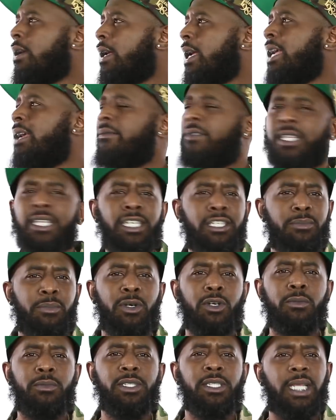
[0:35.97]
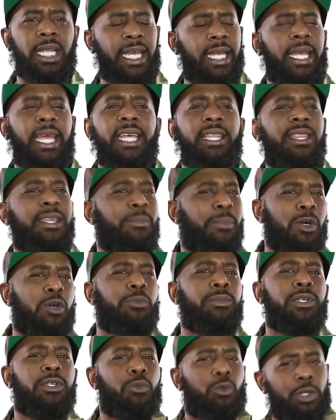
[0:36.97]
having these moments, like, at the
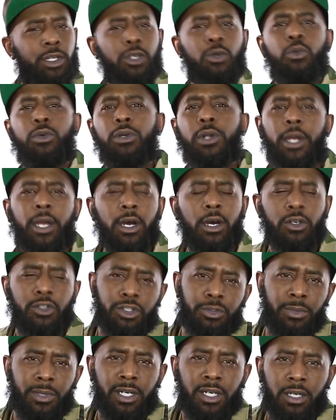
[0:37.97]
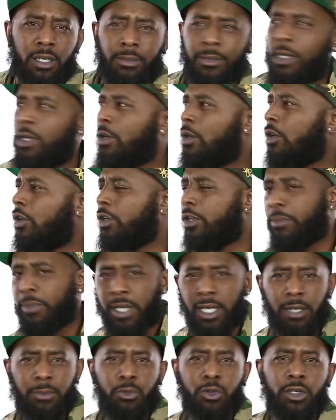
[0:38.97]
moment where you would have called your mom, or your
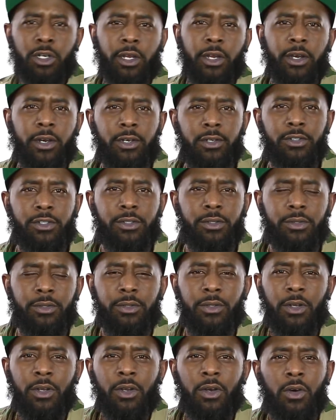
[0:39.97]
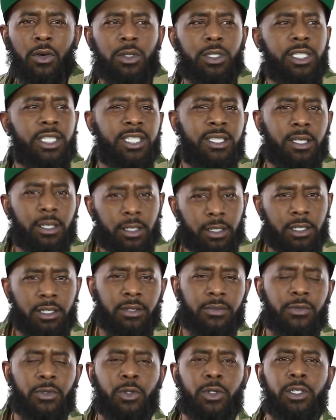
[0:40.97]
mom would have called you, or just to
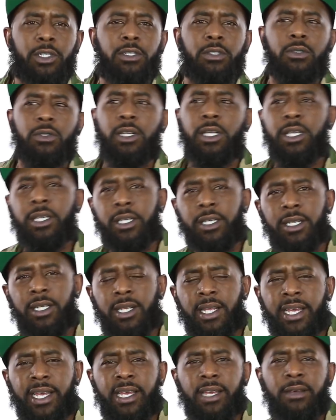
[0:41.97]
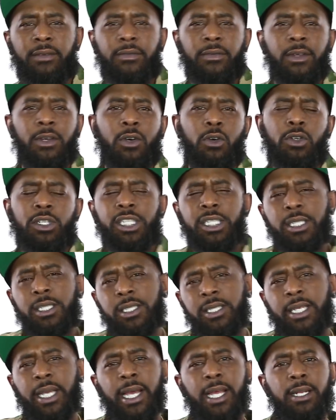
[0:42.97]
hear her voice, or to hear her laugh, or just
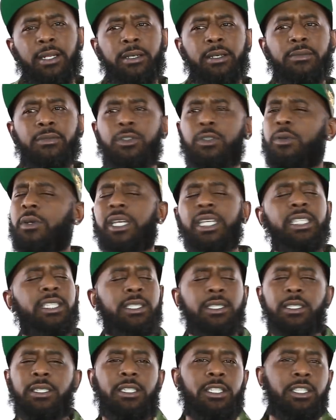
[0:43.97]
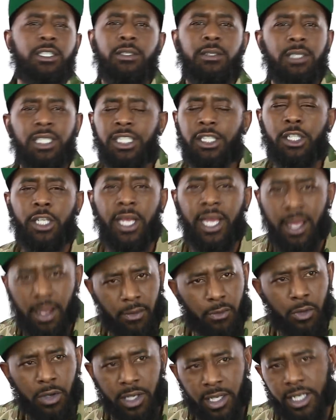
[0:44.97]
to say I love you. It's it. It's an
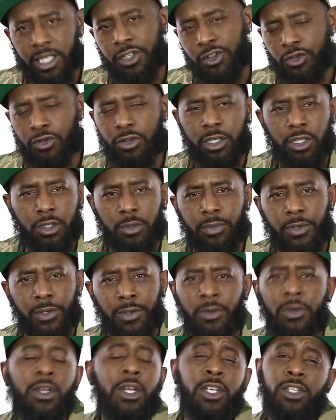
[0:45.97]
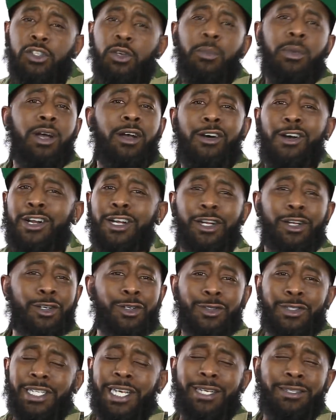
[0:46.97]
everyday struggle, bro. So my heart
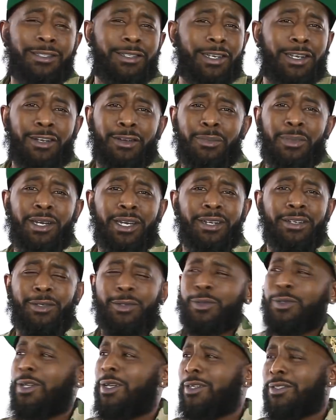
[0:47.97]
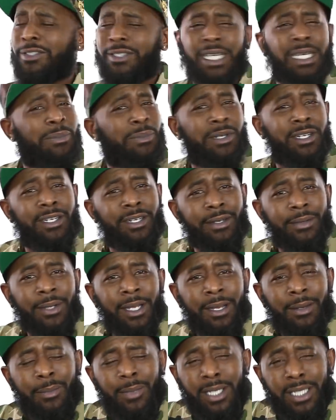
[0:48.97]
goes out to everybody who lost their mom.
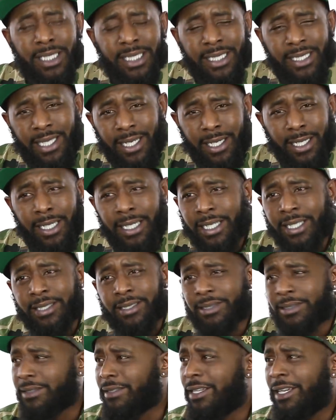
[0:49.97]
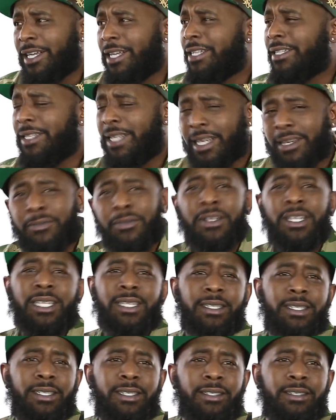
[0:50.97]
Mother's Day is
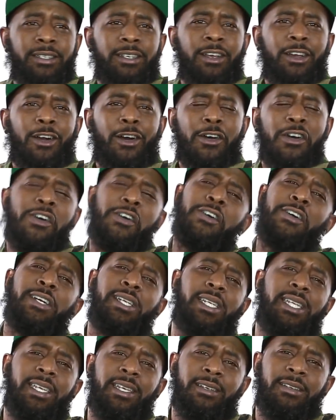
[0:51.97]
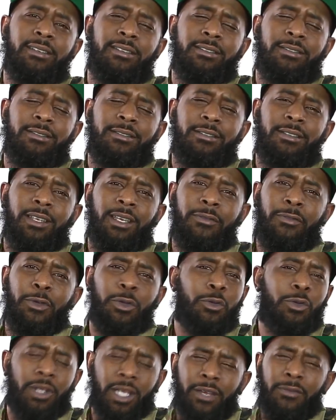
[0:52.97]
definitely a hard day. If
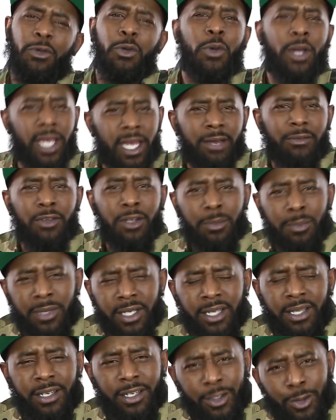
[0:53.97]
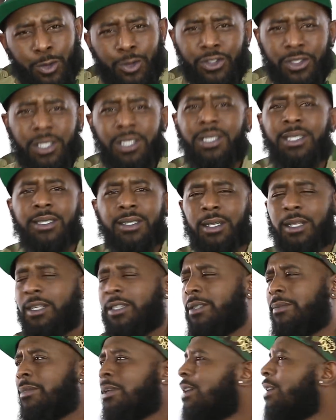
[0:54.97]
you have your mother and you see this
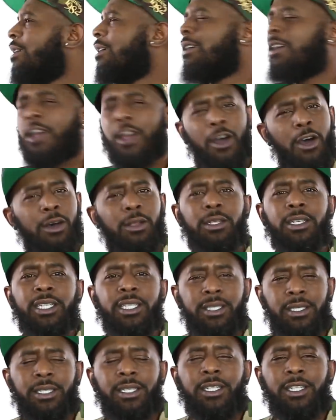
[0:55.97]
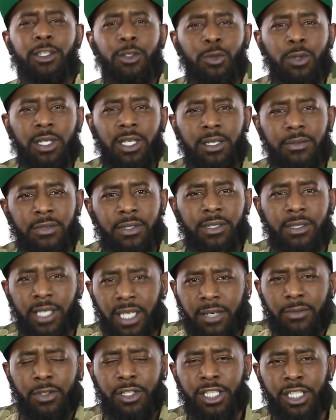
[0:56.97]
clip, call her and tell her you love her
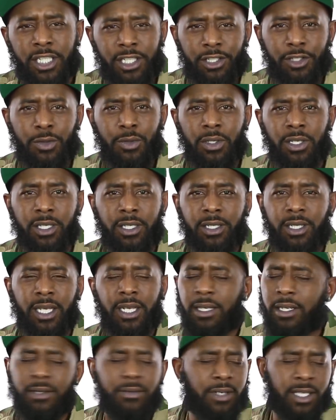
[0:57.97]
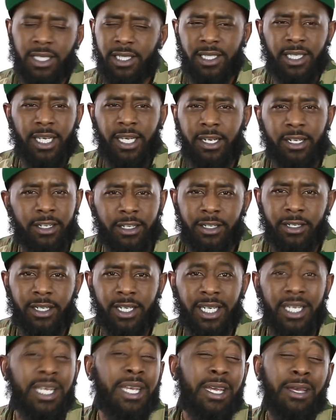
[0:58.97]
every chance you get. They never get tired of hearing
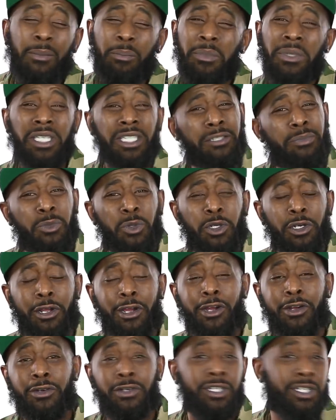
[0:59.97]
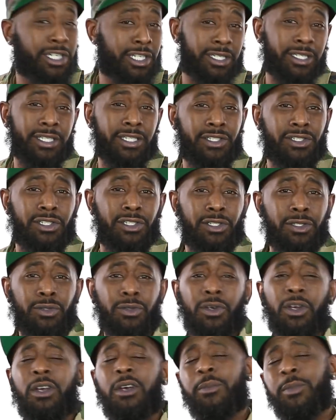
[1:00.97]
that. It means more to her than it does to
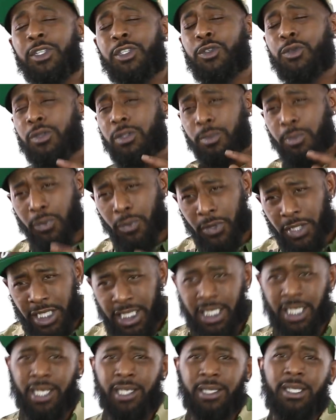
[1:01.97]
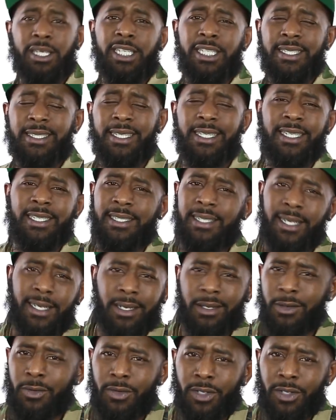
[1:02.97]
you. But you'll appreciate these things later